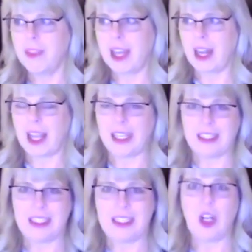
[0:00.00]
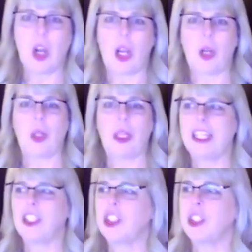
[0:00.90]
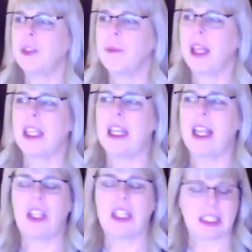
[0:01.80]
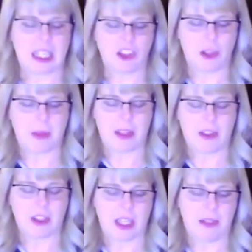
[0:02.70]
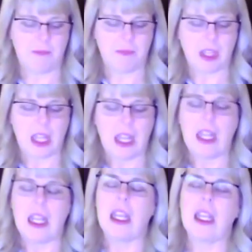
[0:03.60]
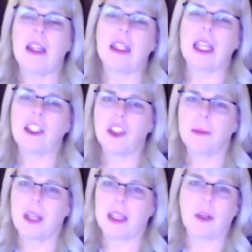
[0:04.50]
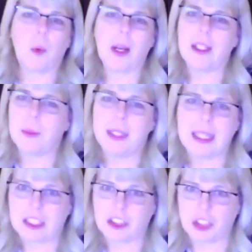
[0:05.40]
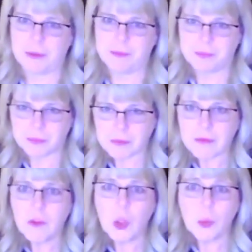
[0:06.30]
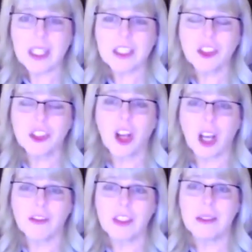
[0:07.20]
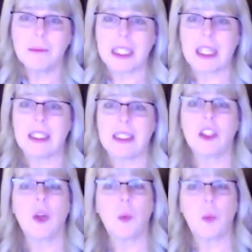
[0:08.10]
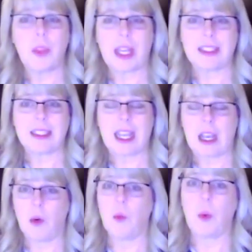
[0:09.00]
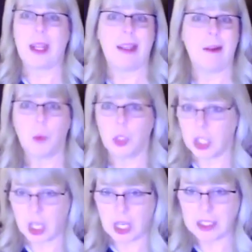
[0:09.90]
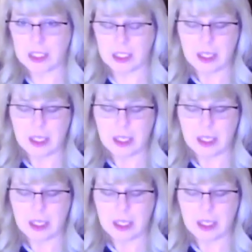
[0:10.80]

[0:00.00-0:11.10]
that I did are lecture method and the discussion method. In the lecture method, why do we lecture? We lecture often because that's how we were taught.